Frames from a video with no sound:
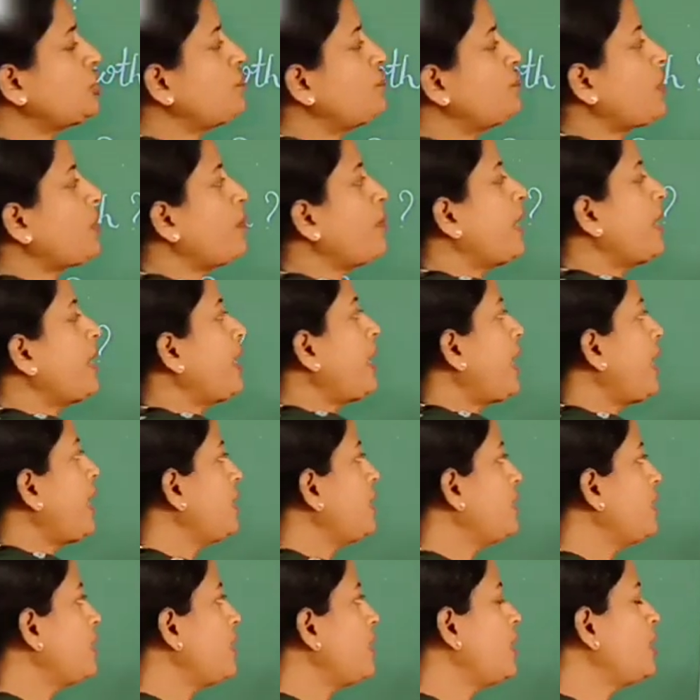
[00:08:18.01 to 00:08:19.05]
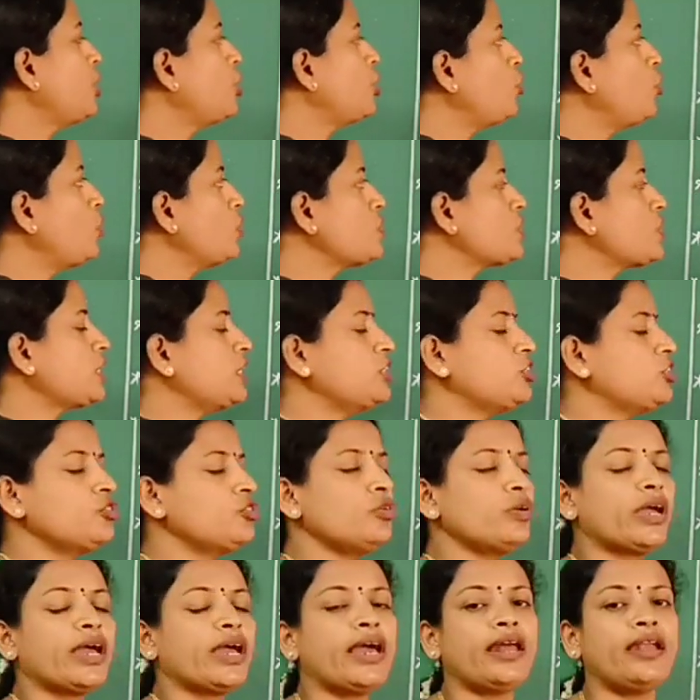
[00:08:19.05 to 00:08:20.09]
from an egg and grows into
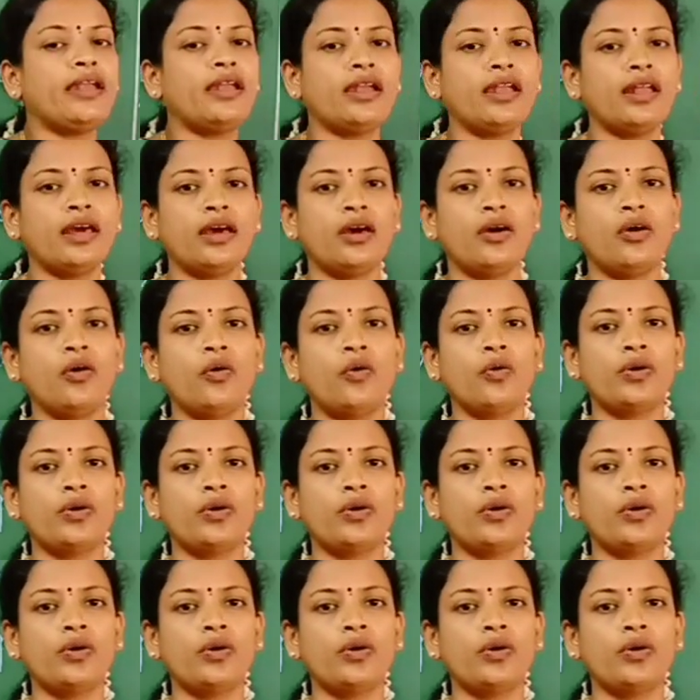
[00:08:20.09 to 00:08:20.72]
hen.